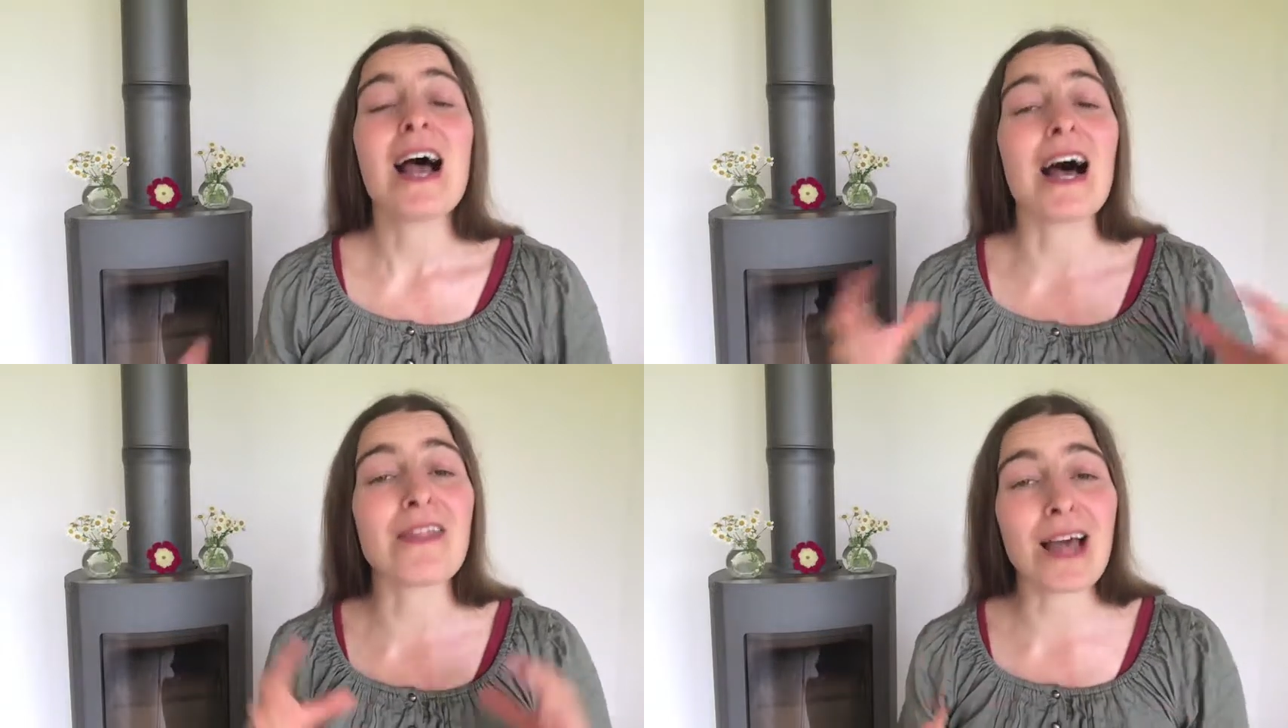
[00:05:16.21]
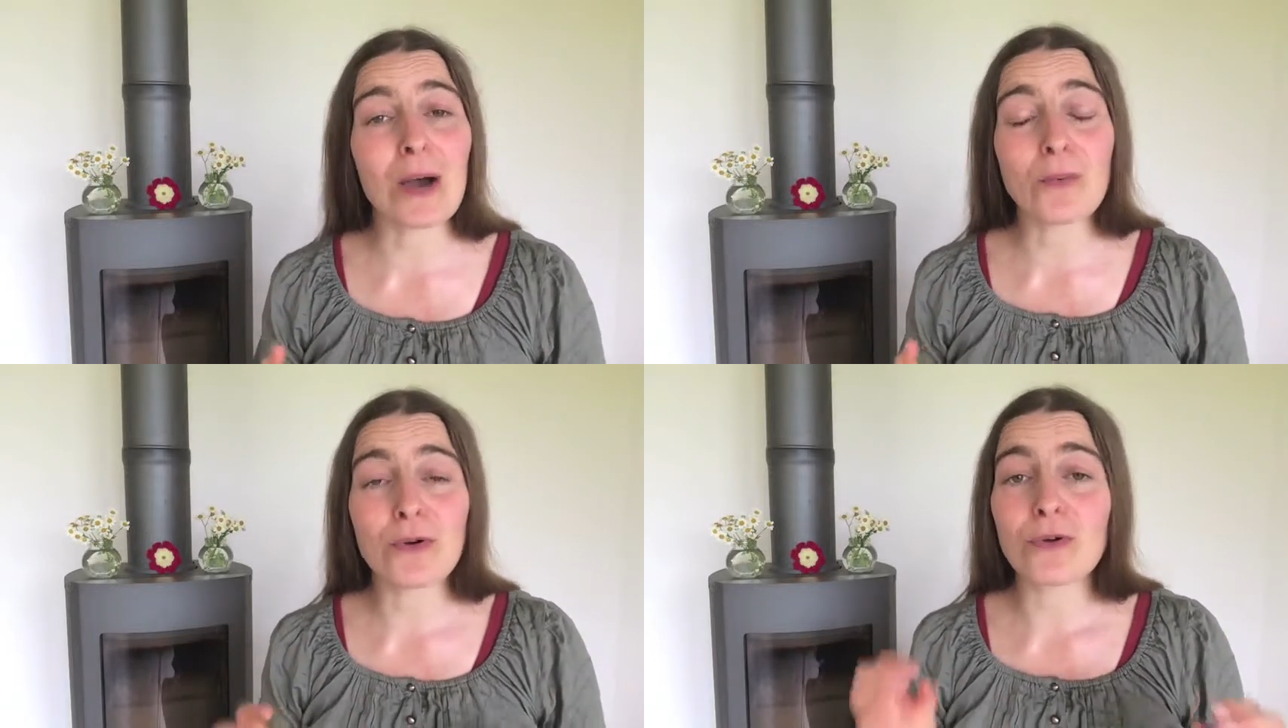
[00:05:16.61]
And
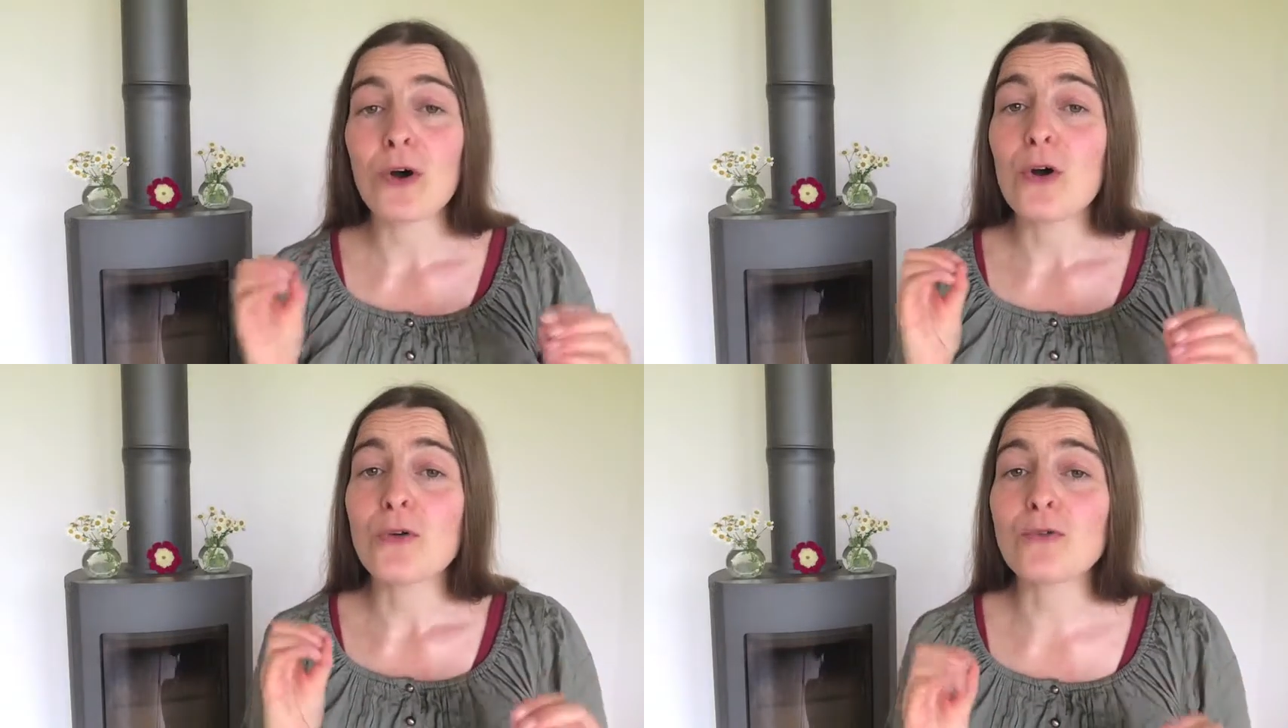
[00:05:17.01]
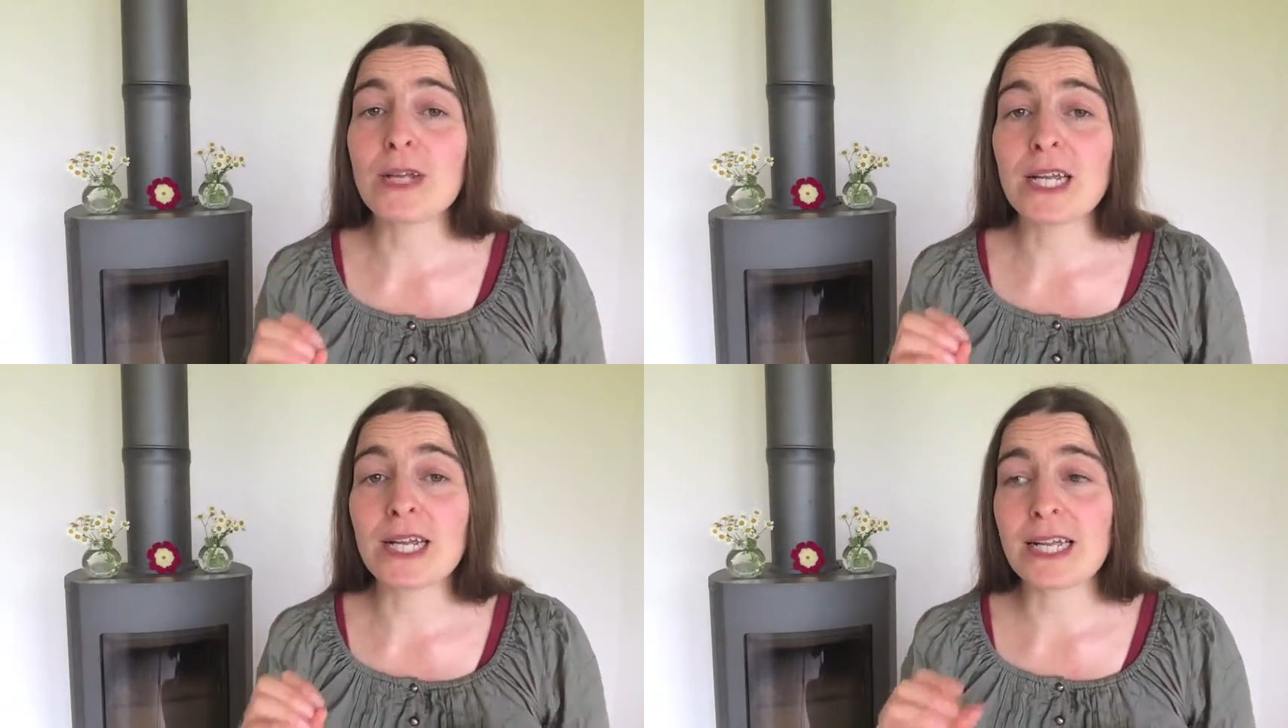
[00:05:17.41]
that will
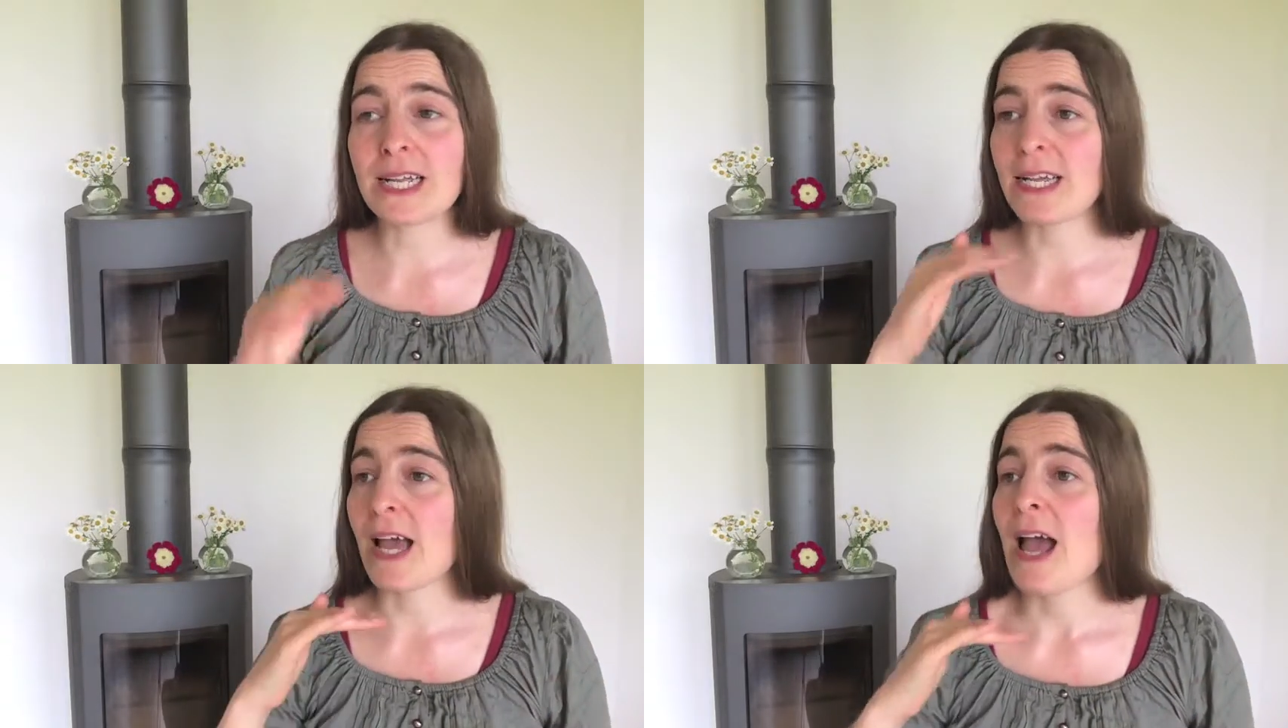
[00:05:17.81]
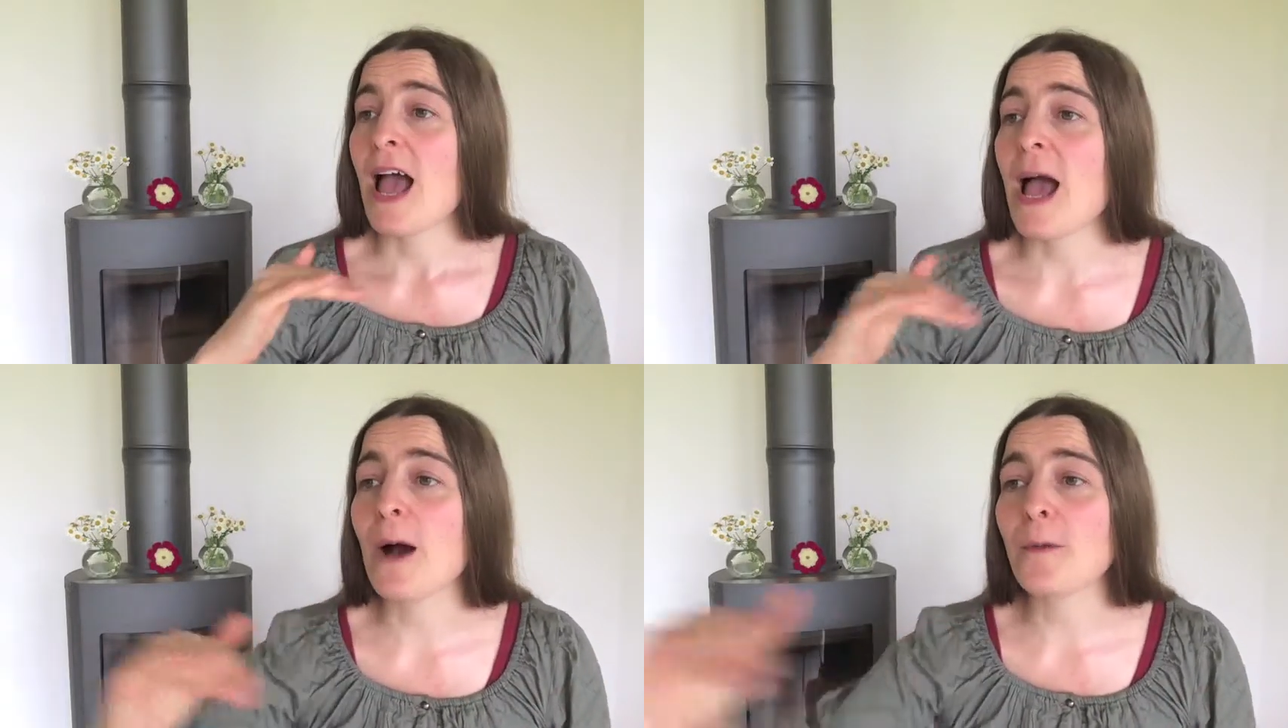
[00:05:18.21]
really
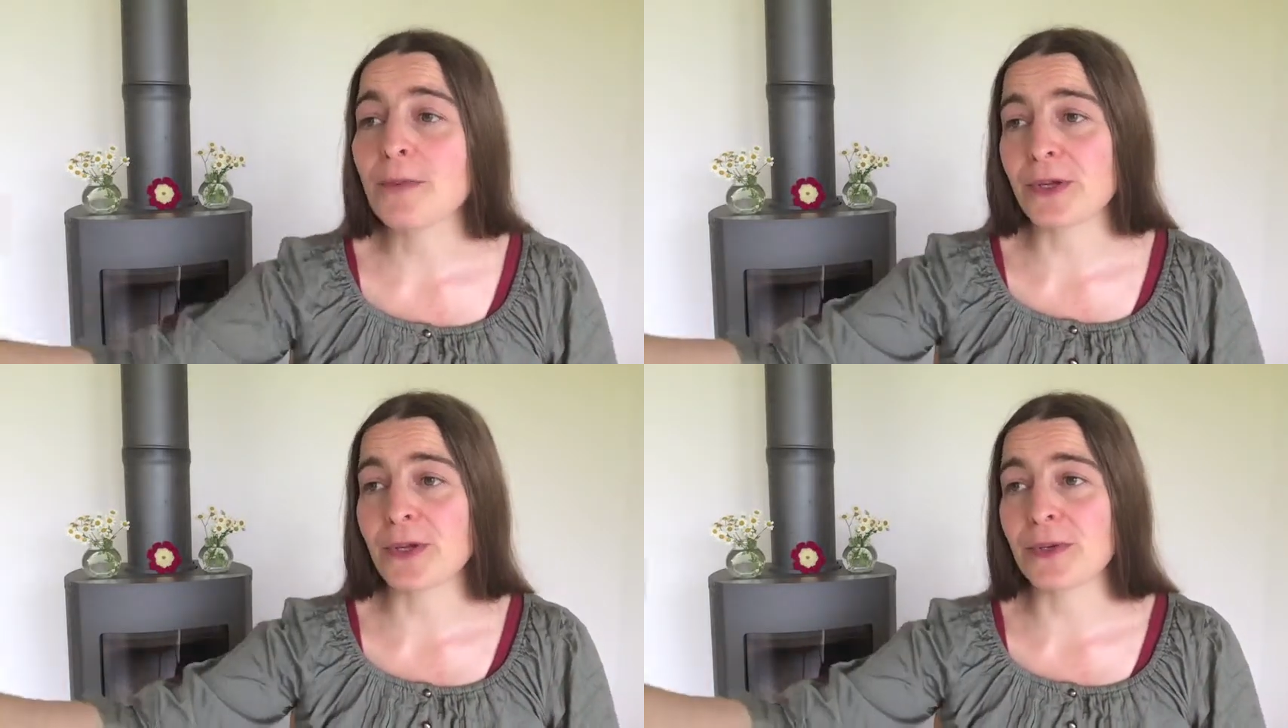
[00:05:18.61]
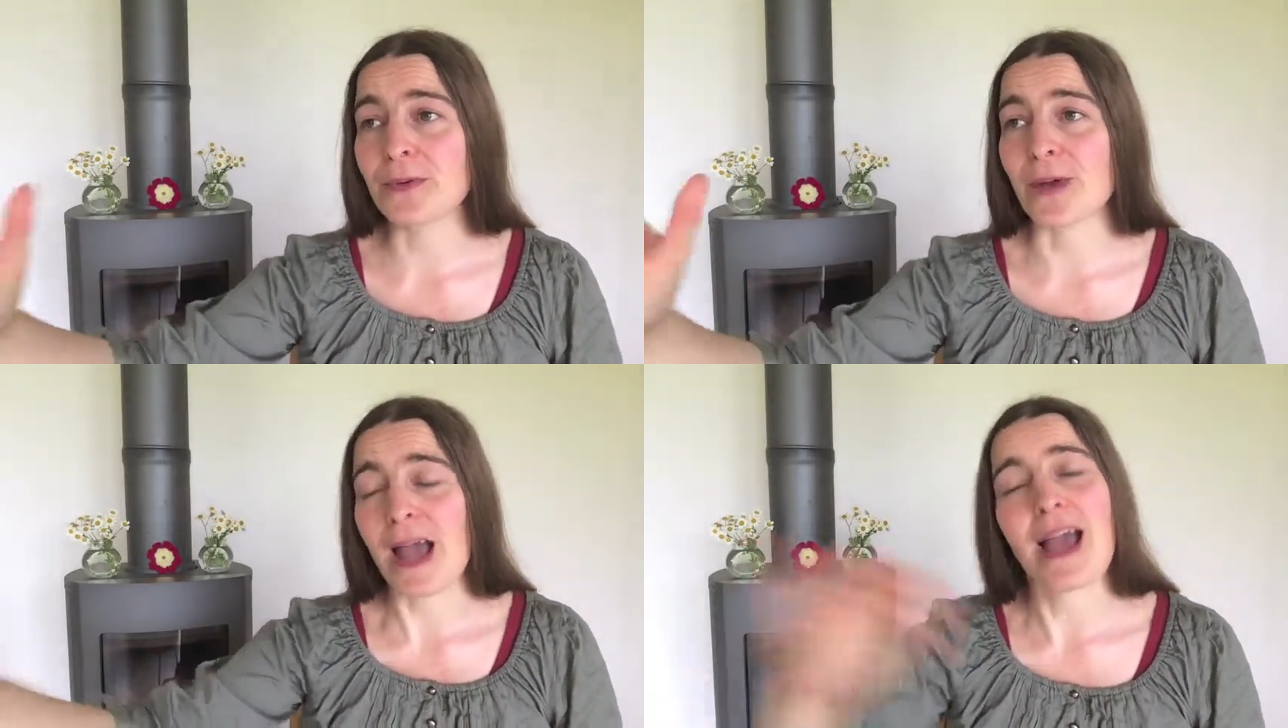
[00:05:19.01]
help
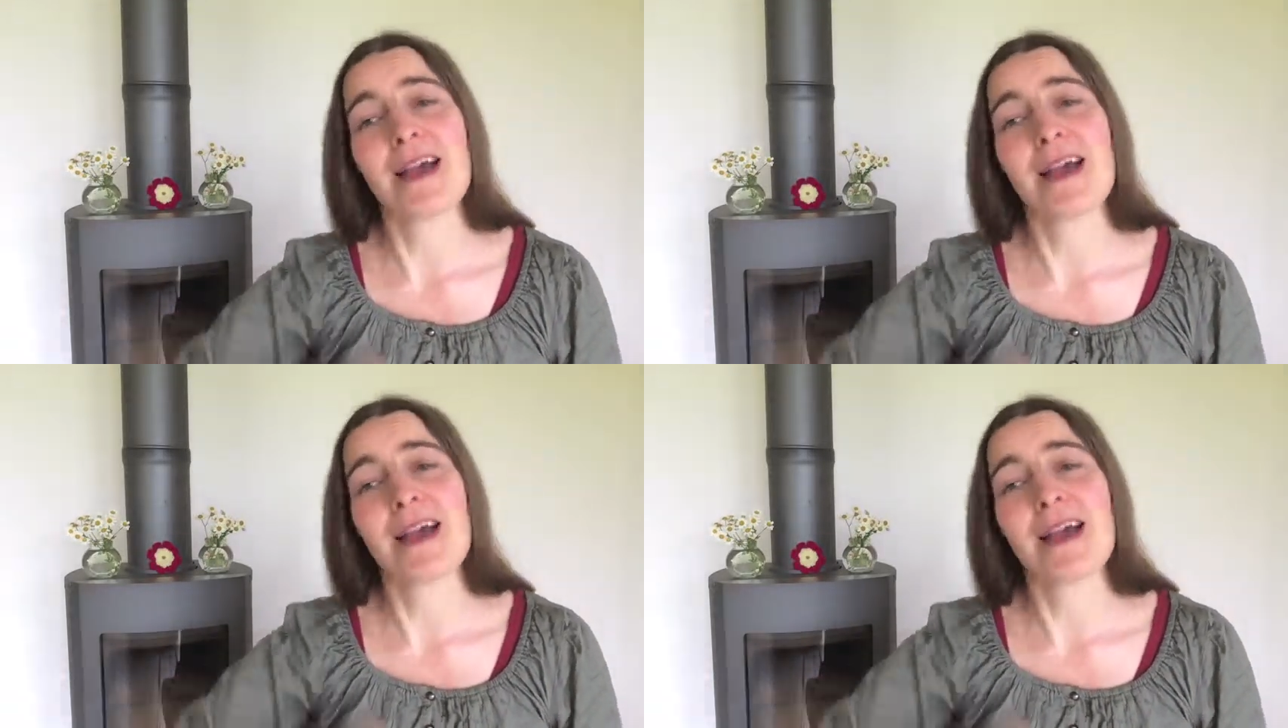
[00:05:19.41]
you